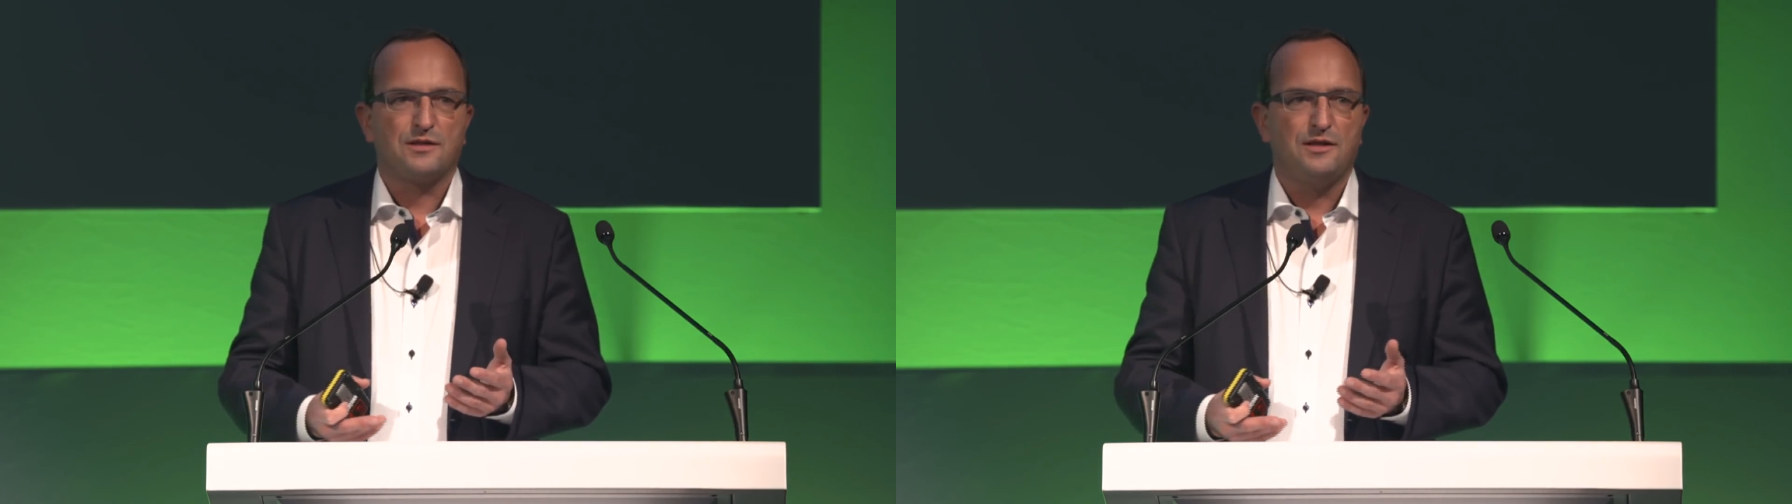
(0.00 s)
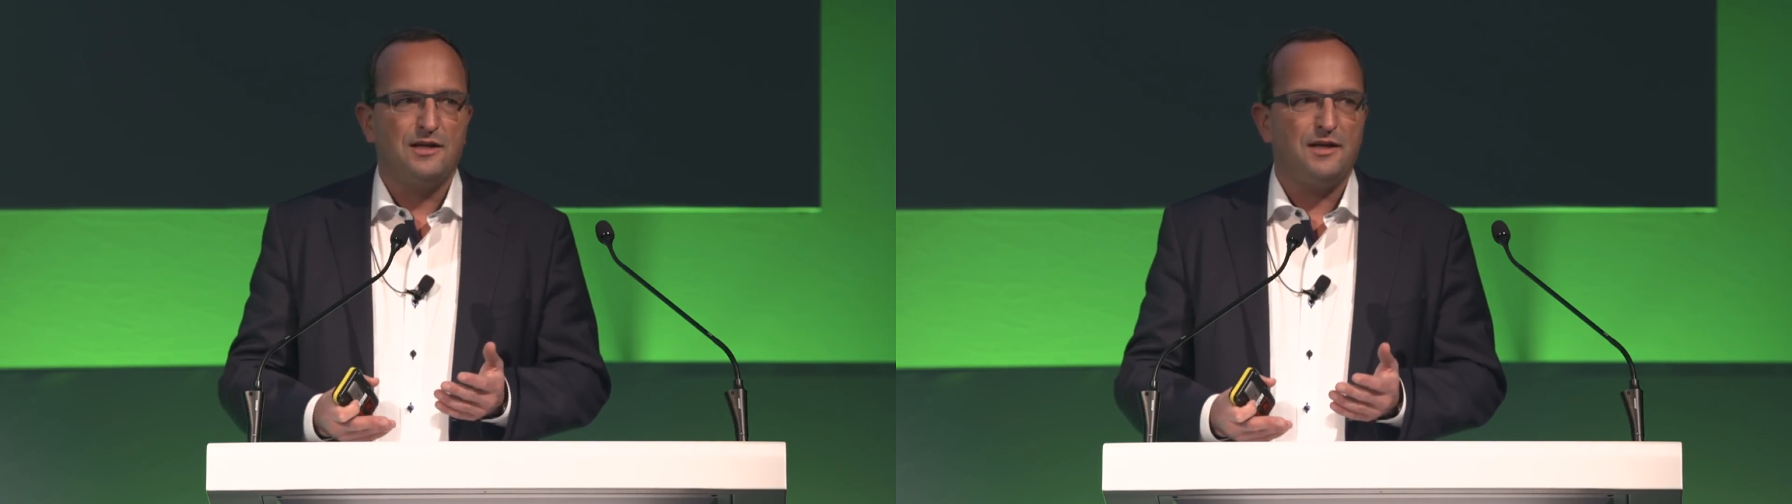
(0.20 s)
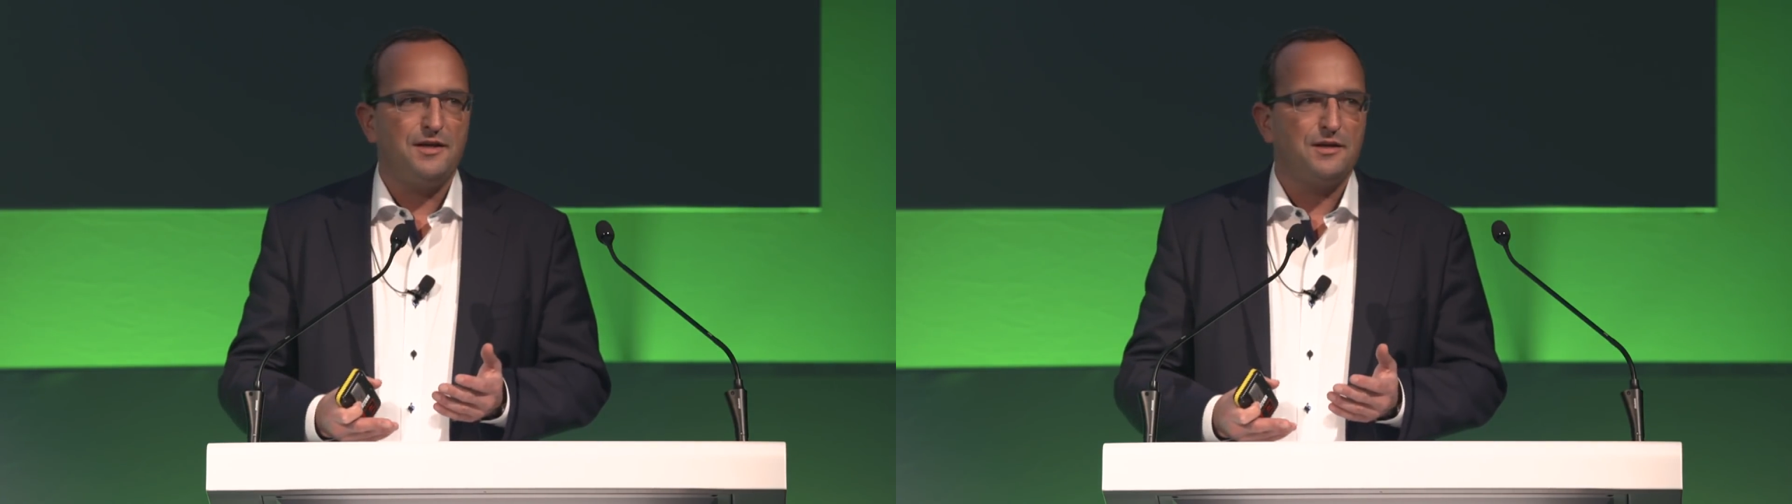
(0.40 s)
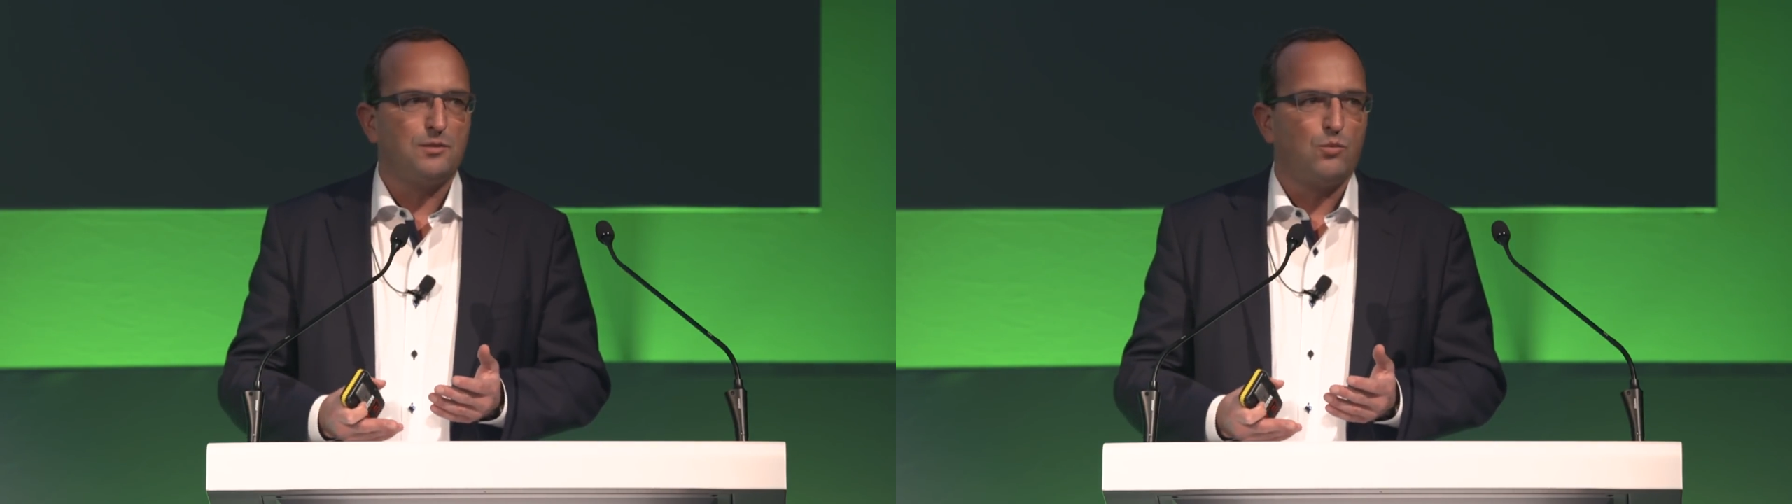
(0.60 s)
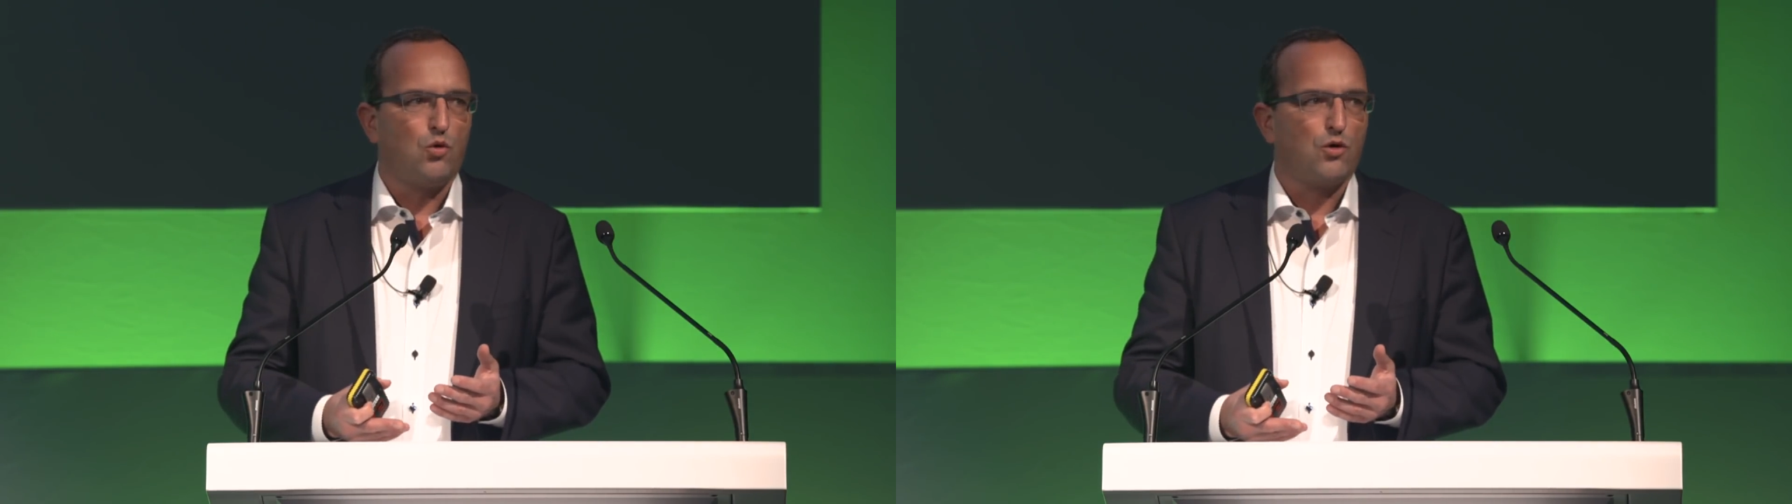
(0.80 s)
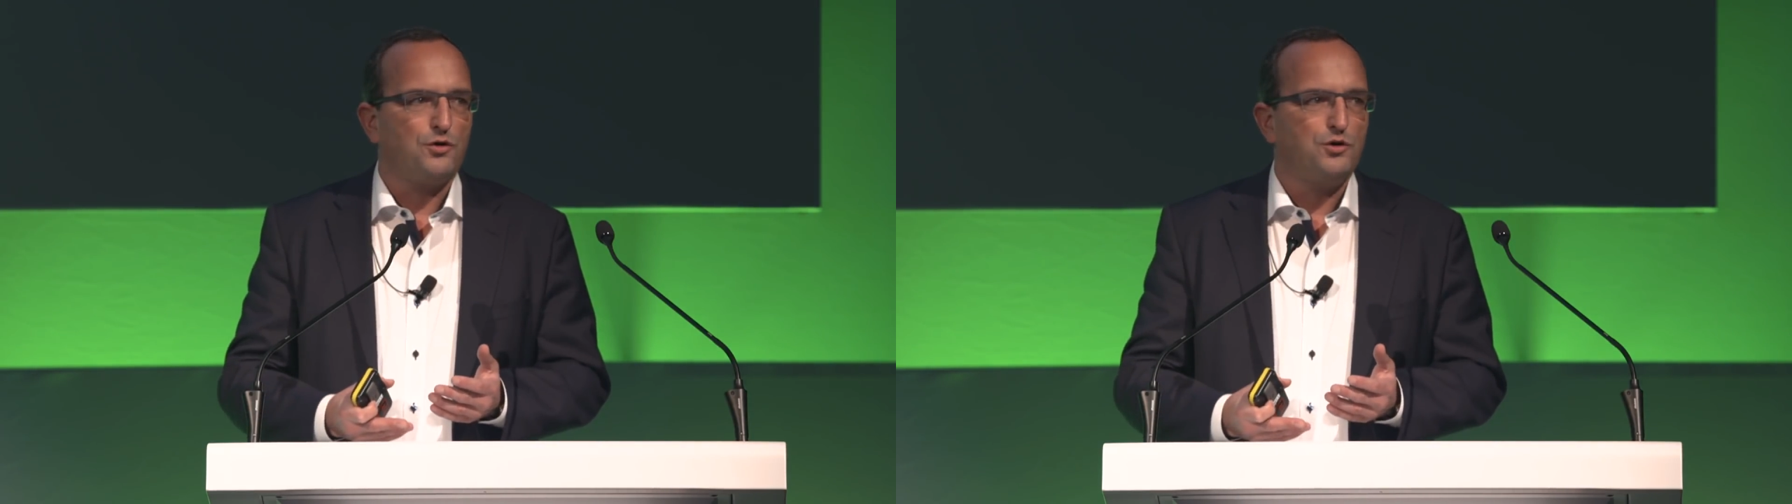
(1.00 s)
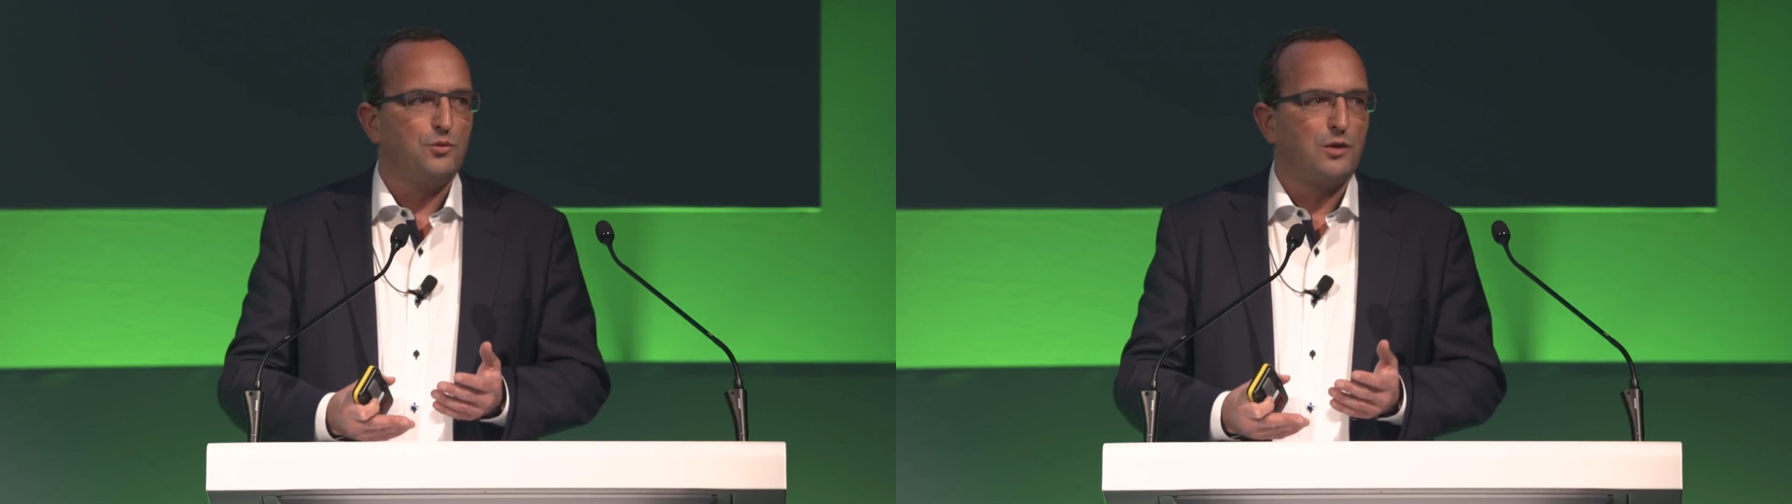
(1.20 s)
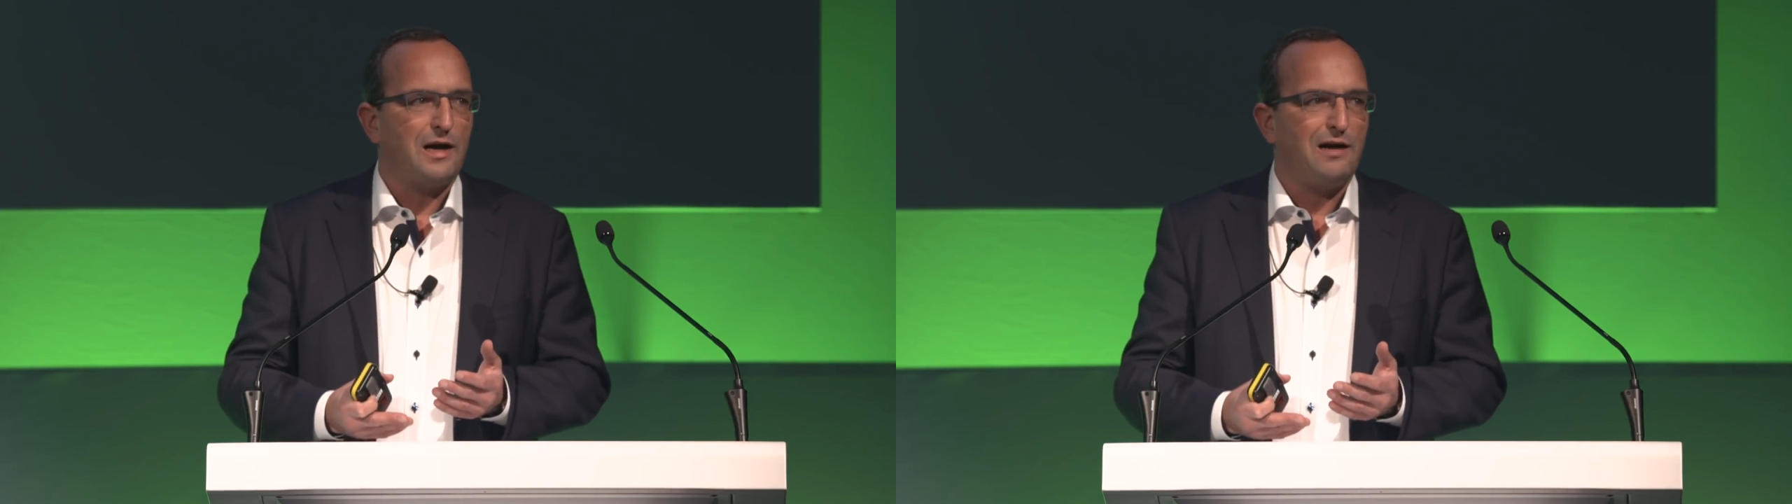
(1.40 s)
clearly the more you
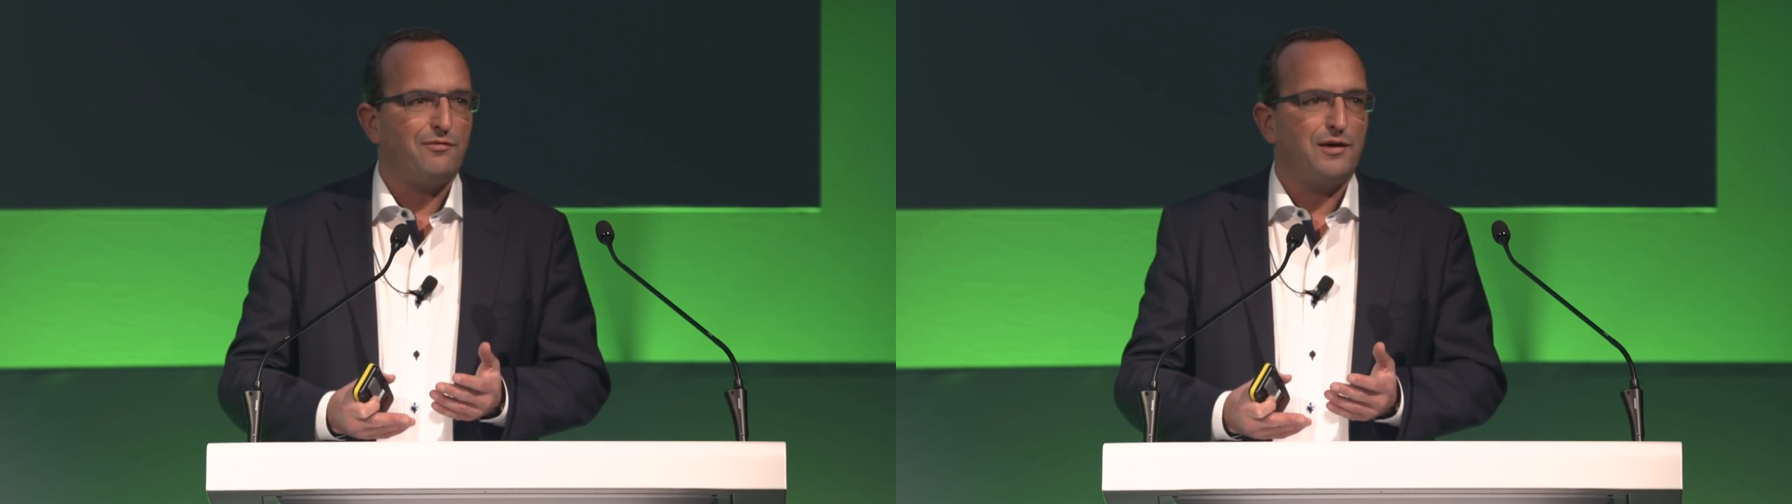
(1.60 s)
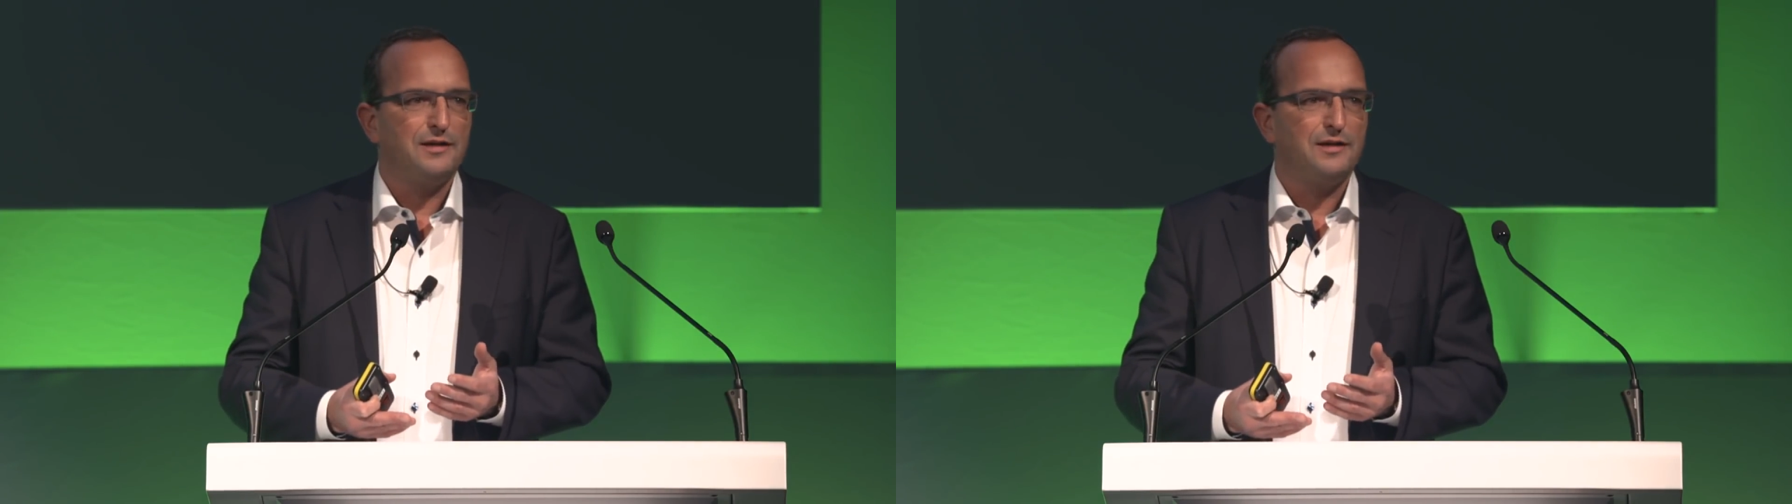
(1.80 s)
will have